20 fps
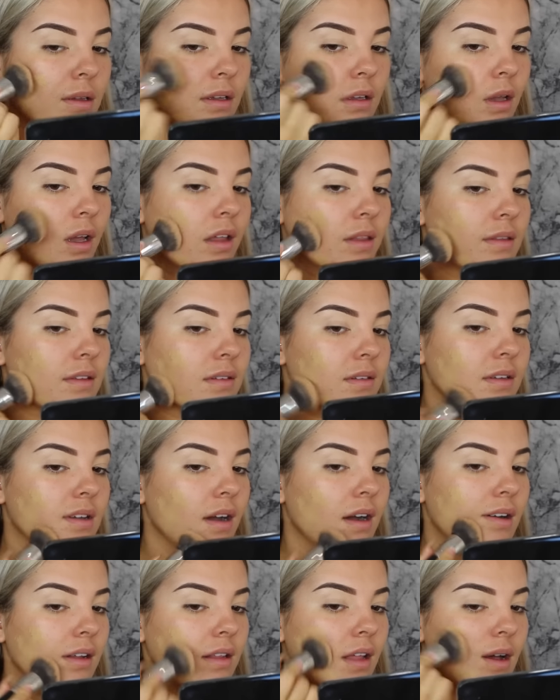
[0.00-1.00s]
Yeah, this
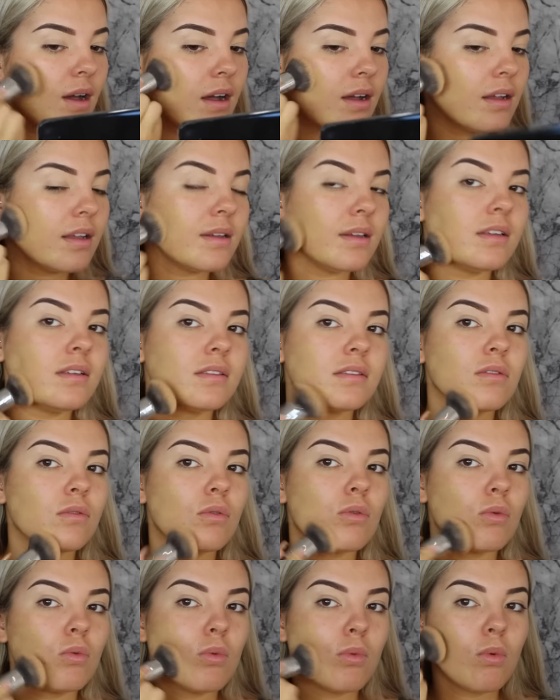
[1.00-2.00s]
colour is
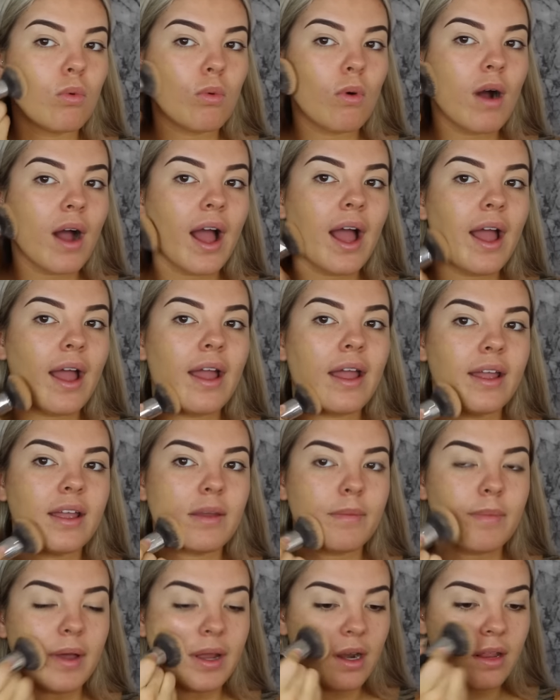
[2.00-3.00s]

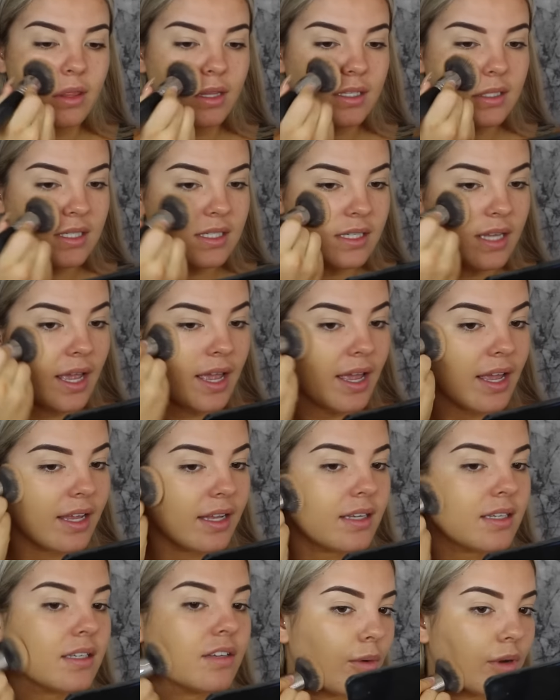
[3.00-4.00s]
way better than
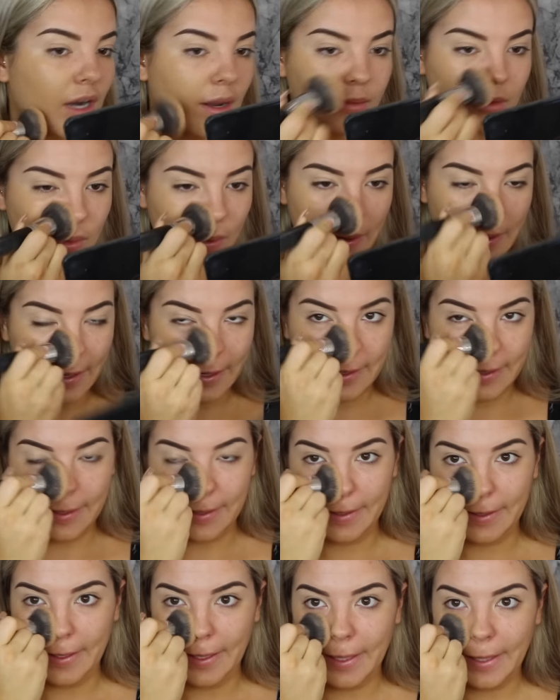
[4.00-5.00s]
sand. What I'm doing is
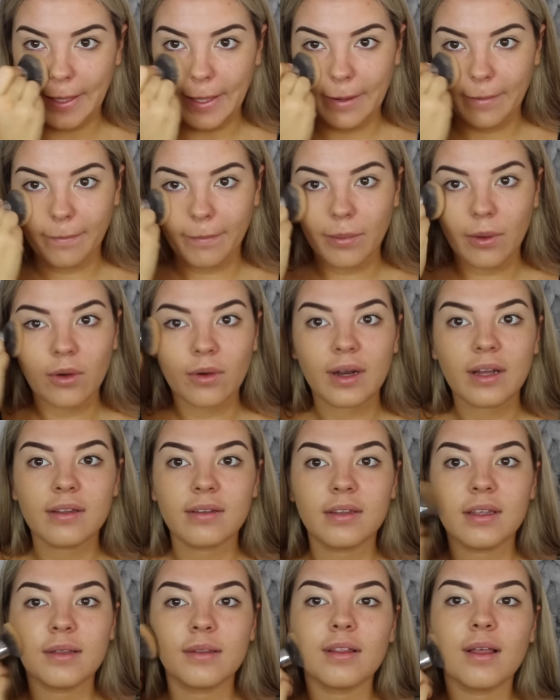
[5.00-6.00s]
just
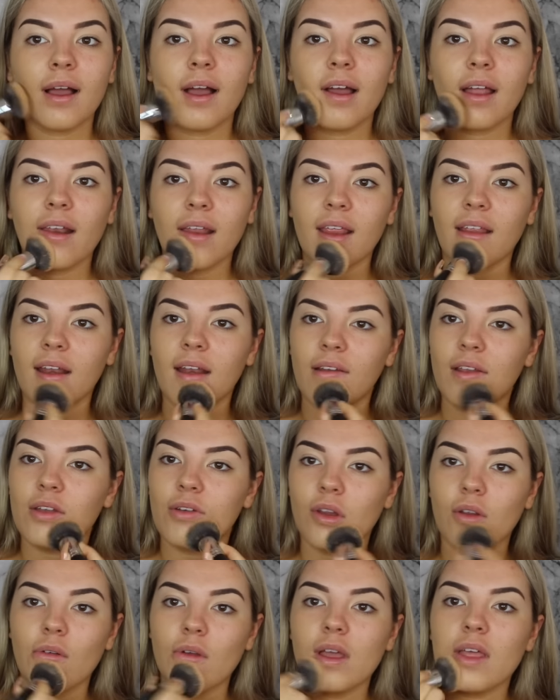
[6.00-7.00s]
pressing that
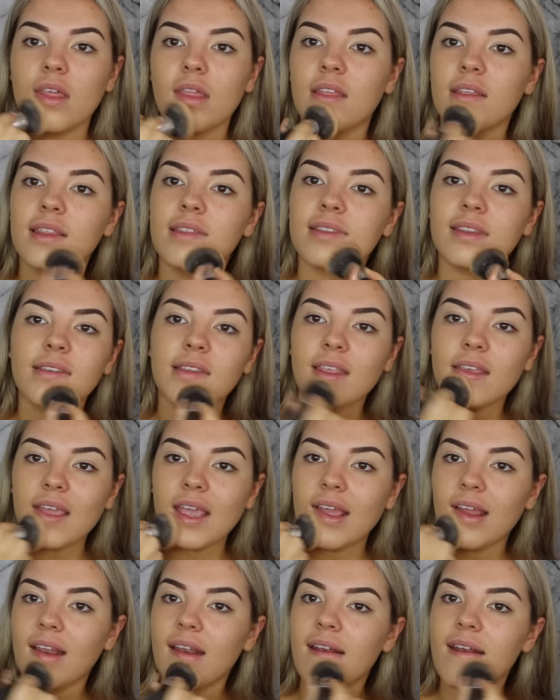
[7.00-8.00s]
into the
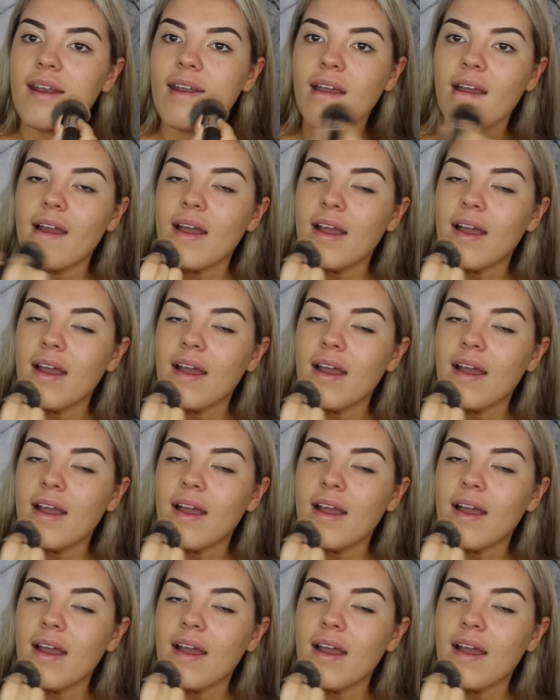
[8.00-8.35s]
skin.